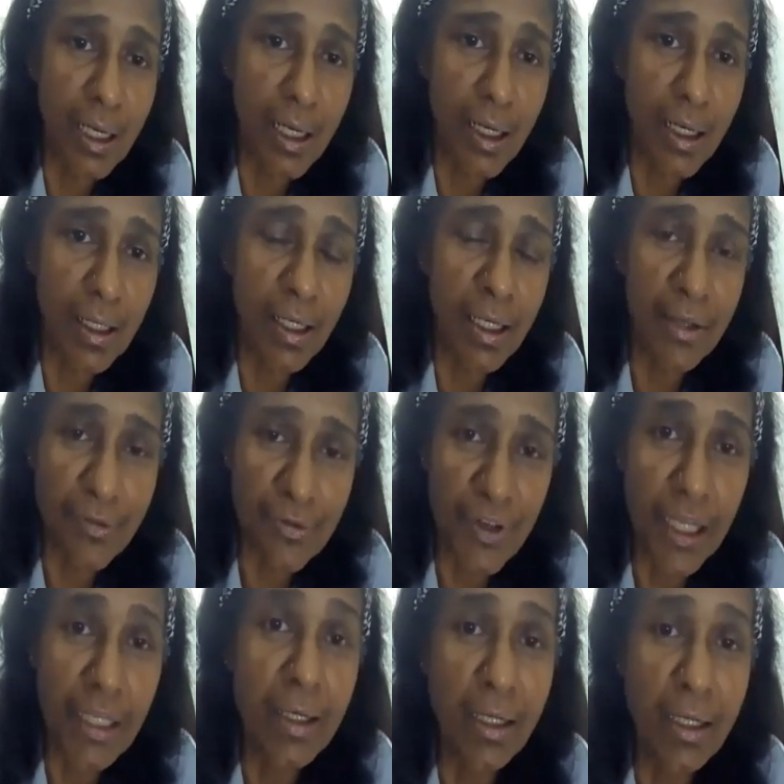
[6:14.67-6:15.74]
I have
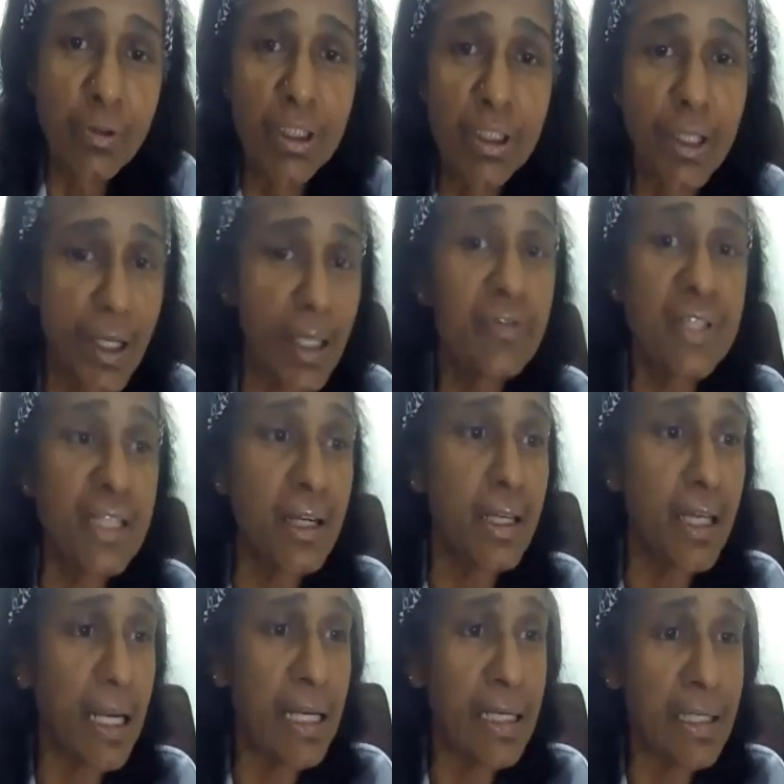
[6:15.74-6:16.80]
encountered, I've
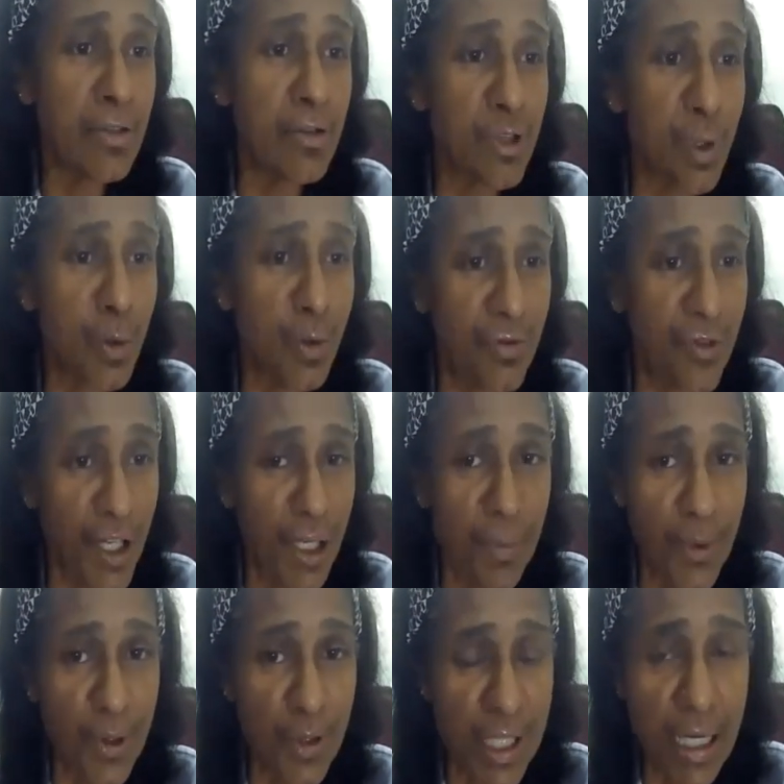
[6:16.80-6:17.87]
seen, is to do with reading
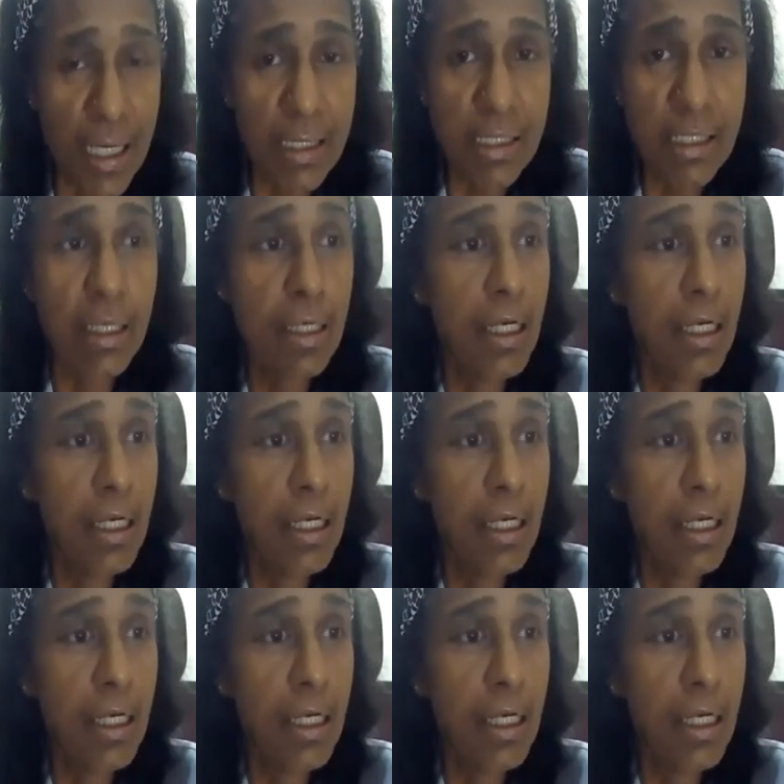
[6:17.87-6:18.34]
process.